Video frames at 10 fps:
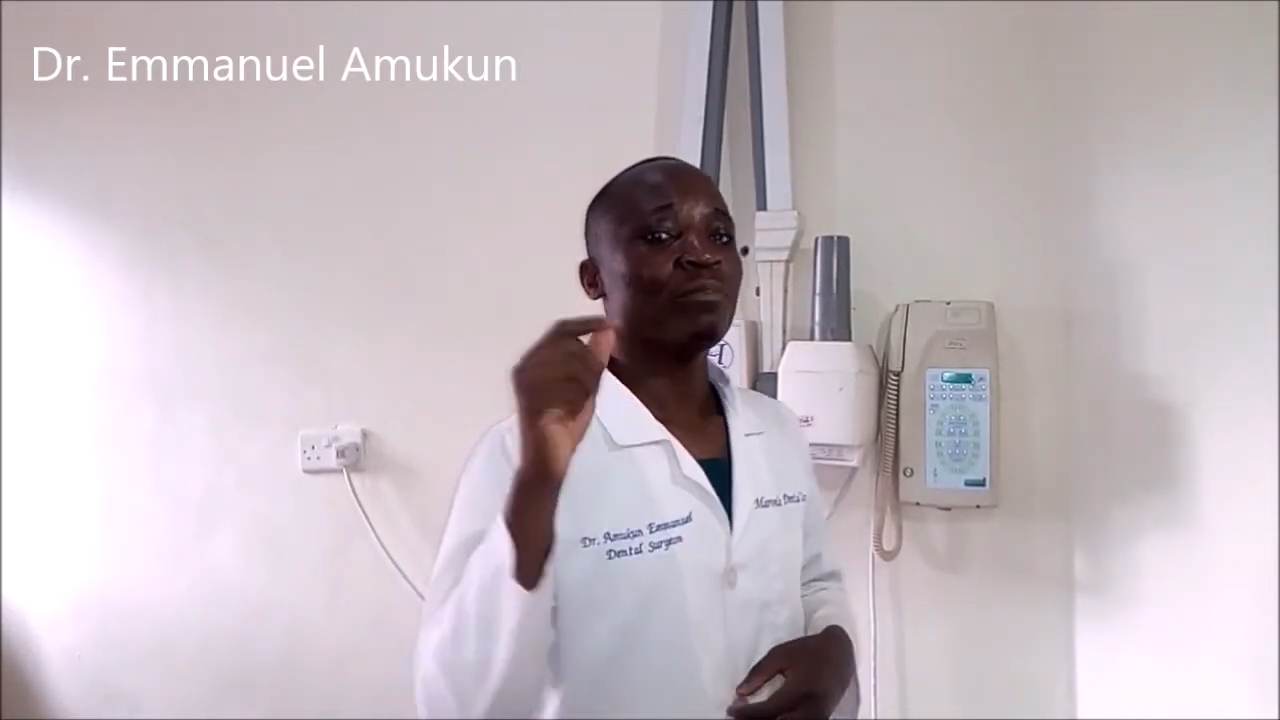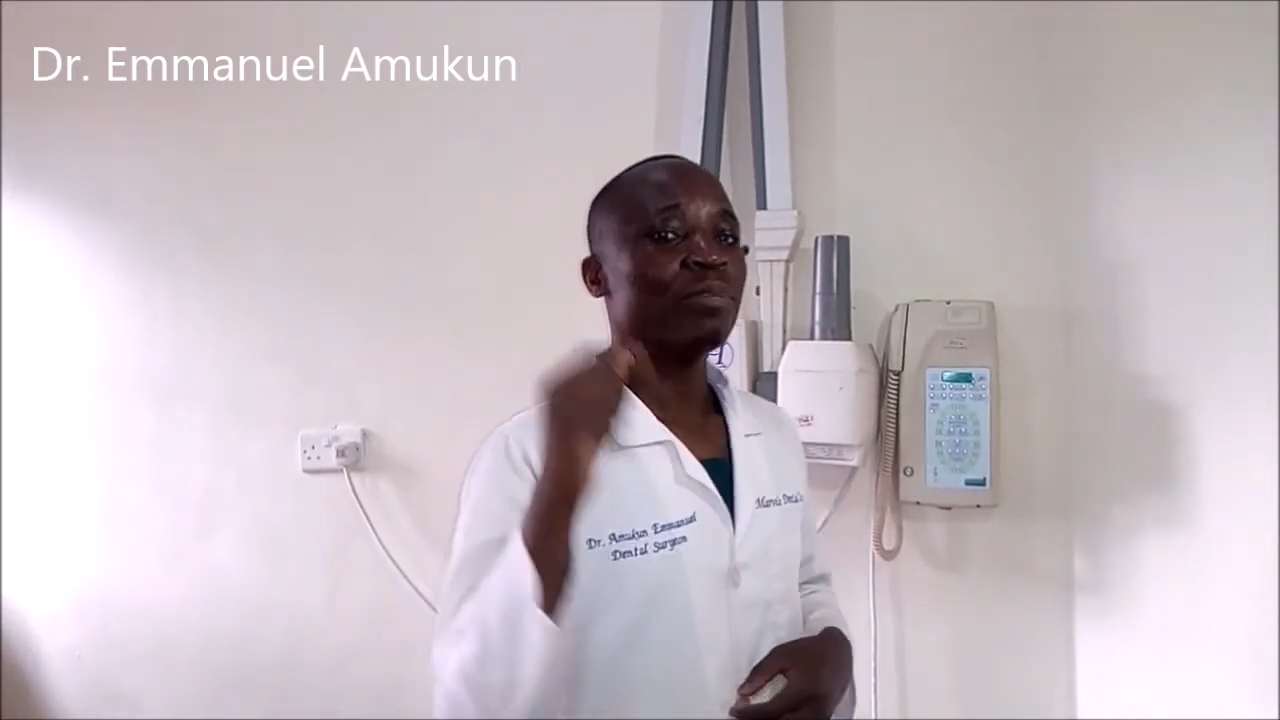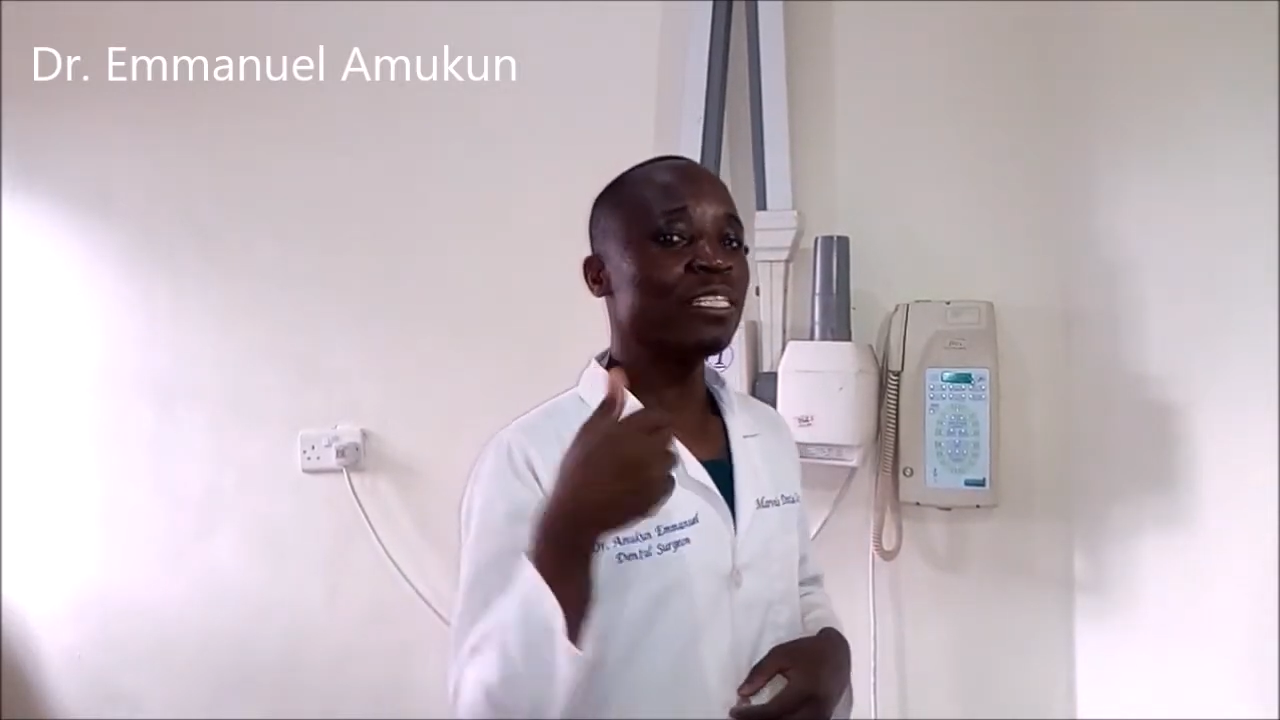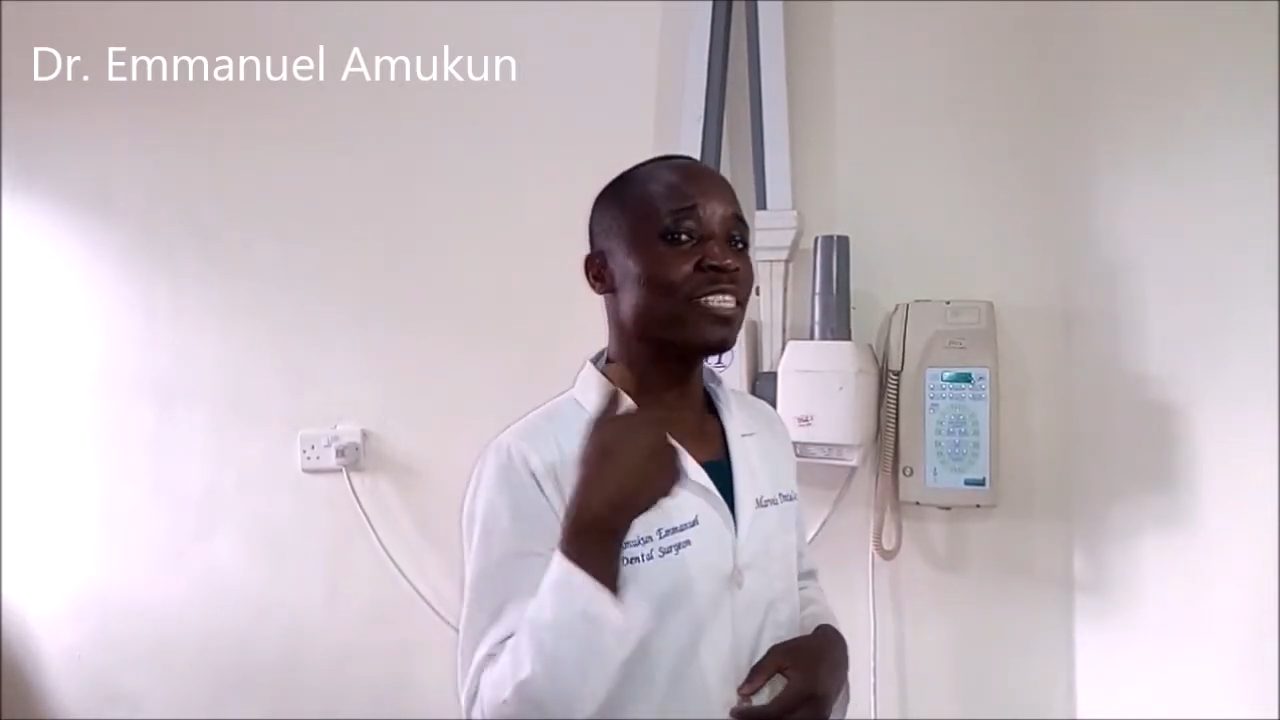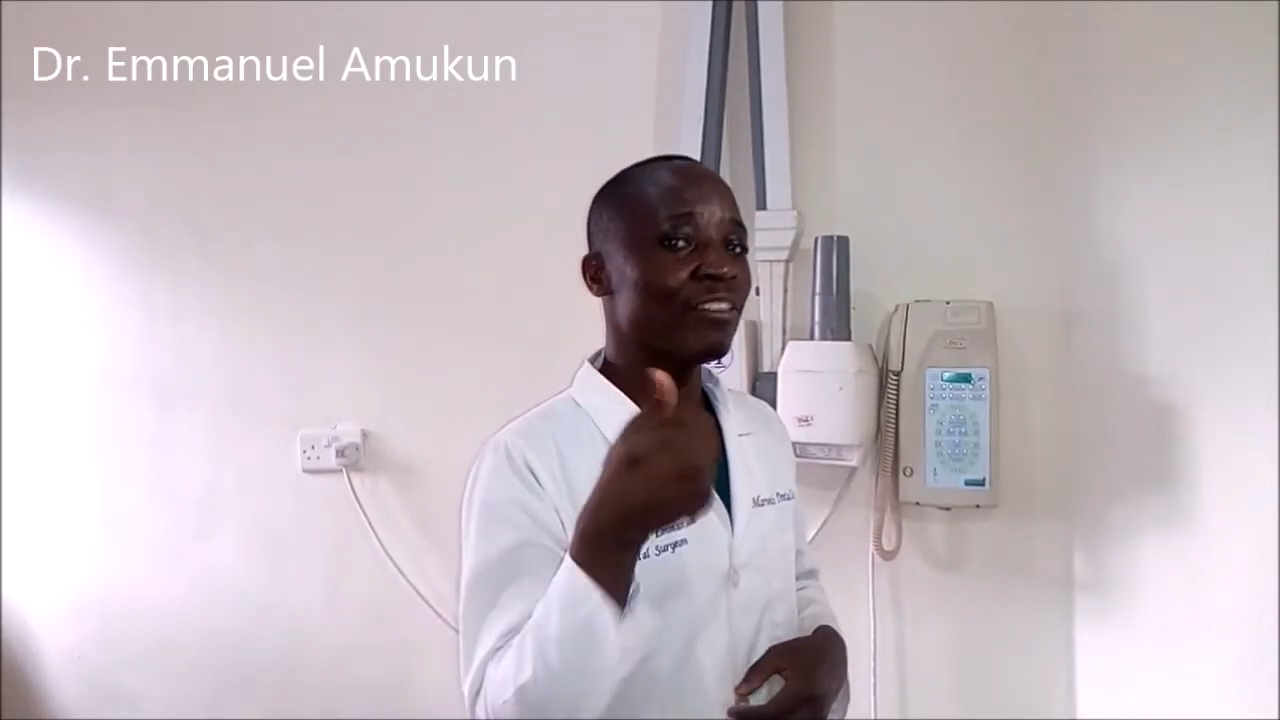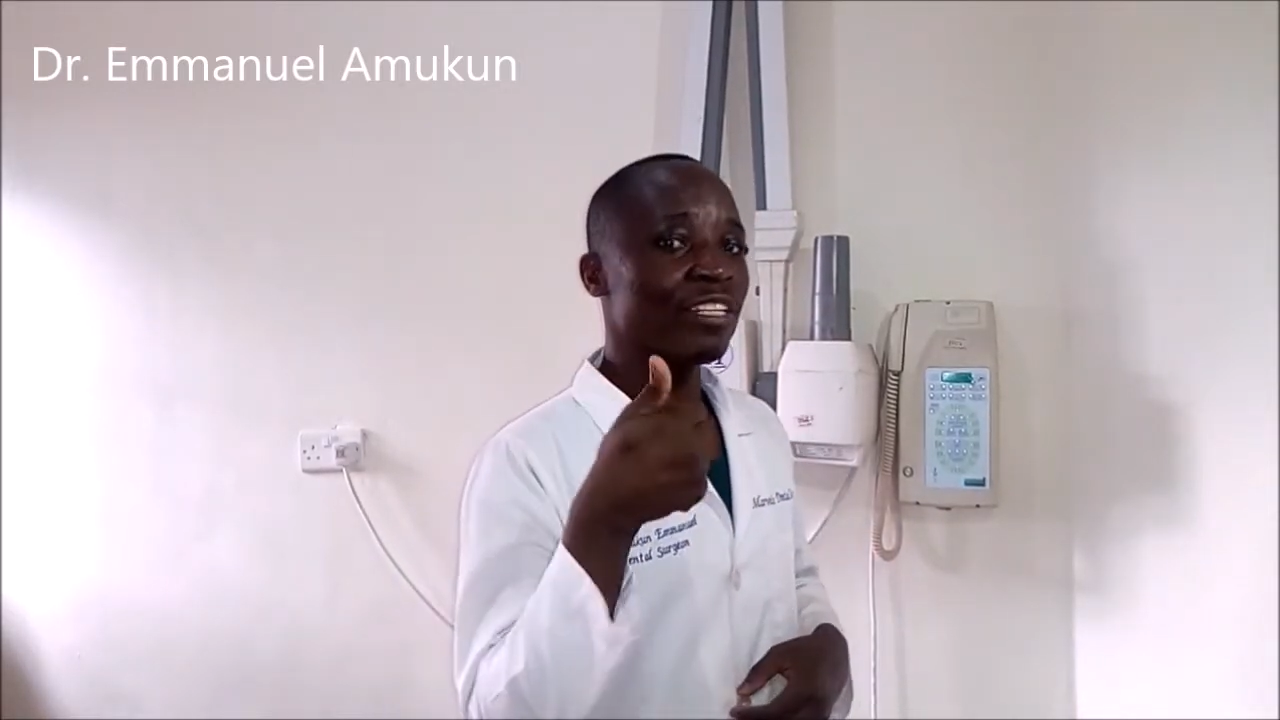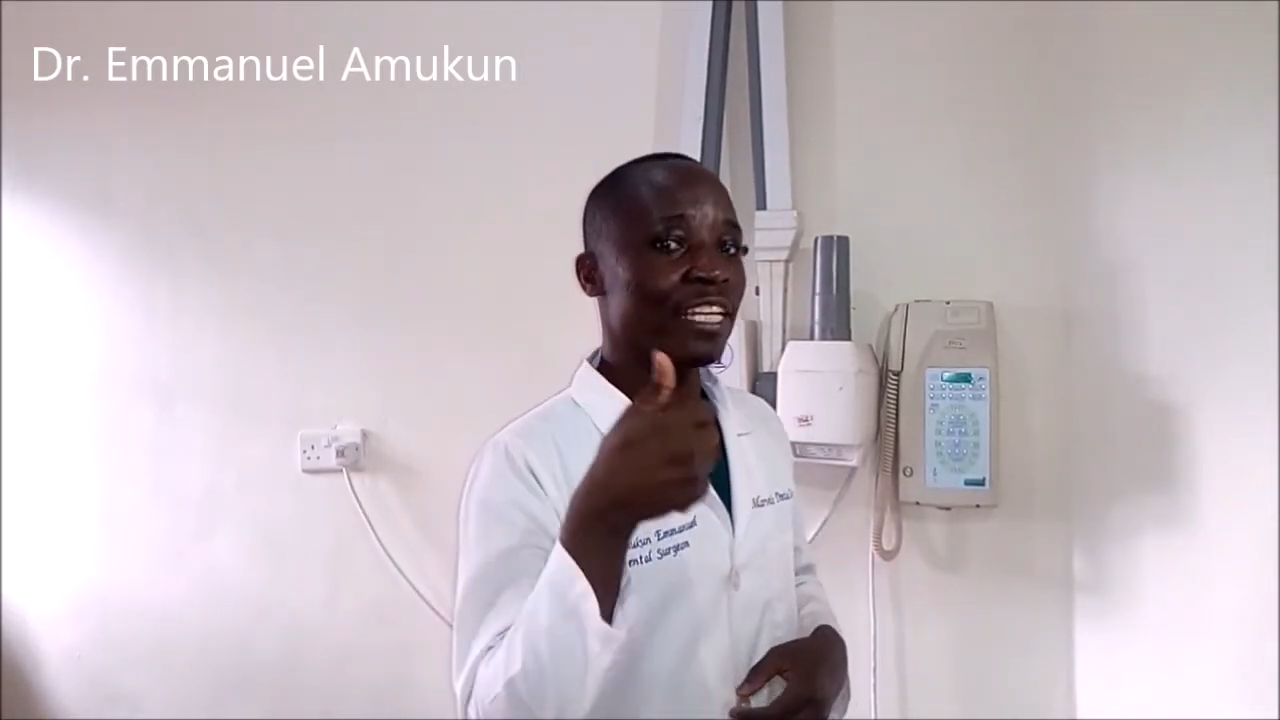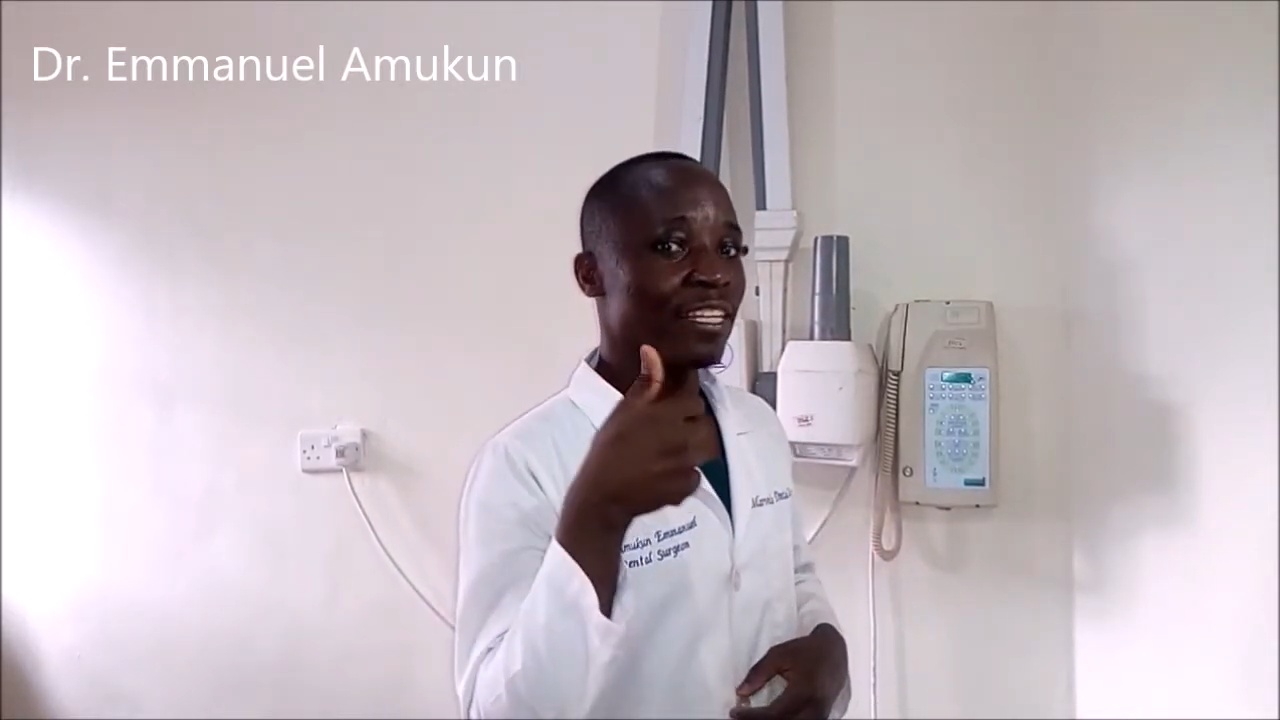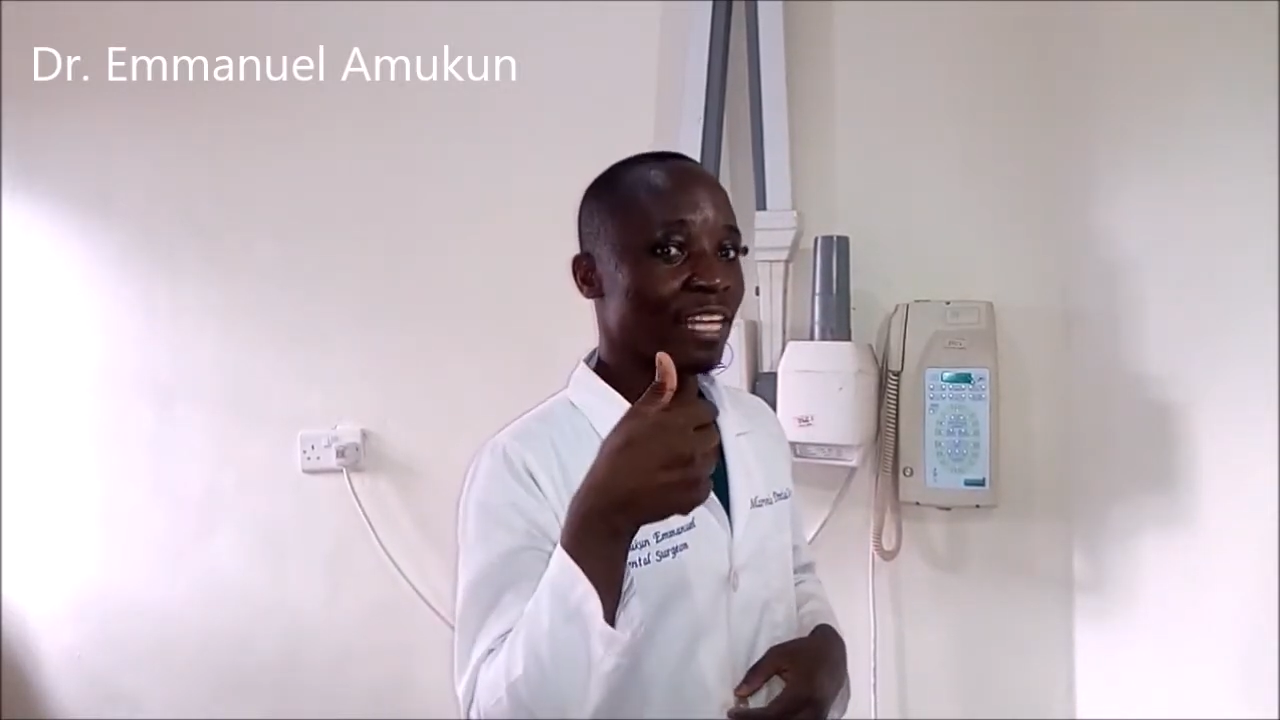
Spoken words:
please give it a